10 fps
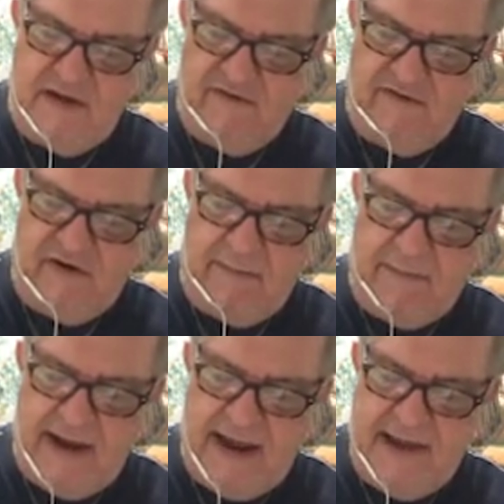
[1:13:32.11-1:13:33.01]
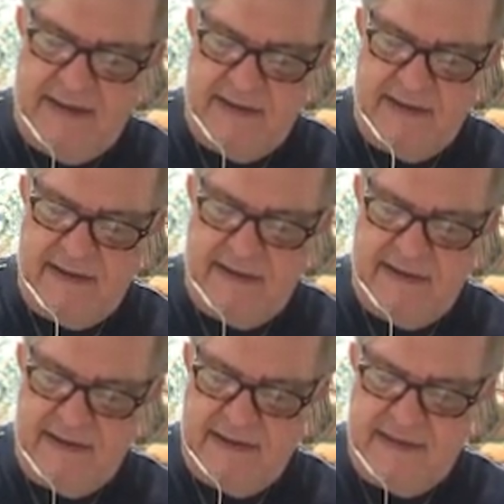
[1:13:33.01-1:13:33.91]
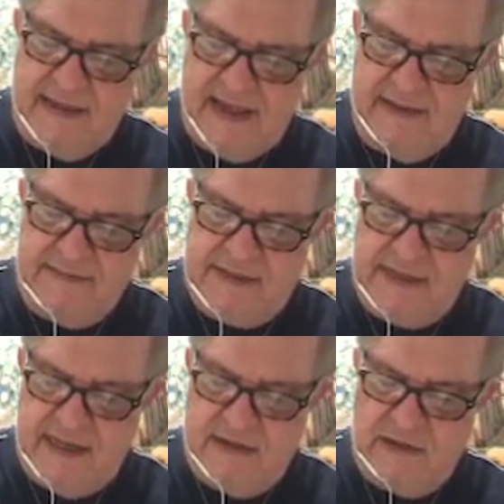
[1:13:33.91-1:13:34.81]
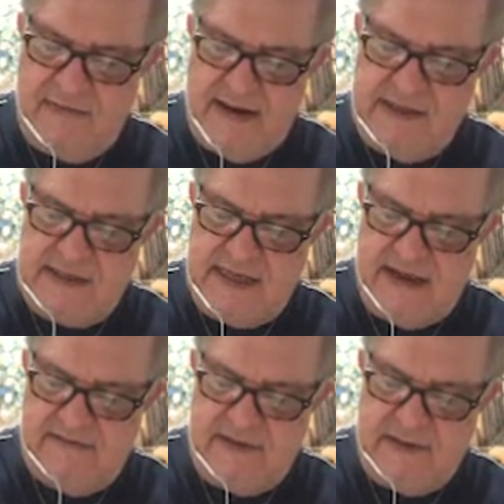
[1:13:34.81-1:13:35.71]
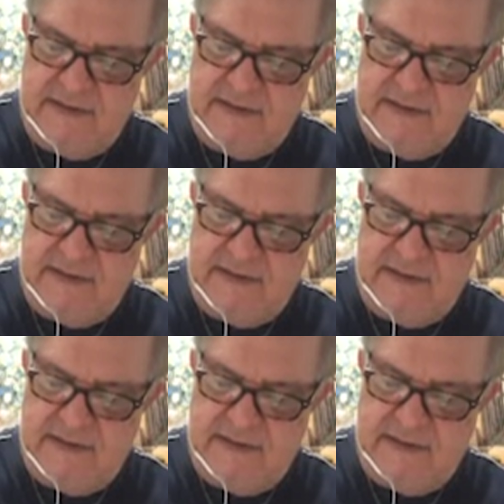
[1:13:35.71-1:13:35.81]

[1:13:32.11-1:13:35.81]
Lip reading: 4 pi times 10 to the minus 7,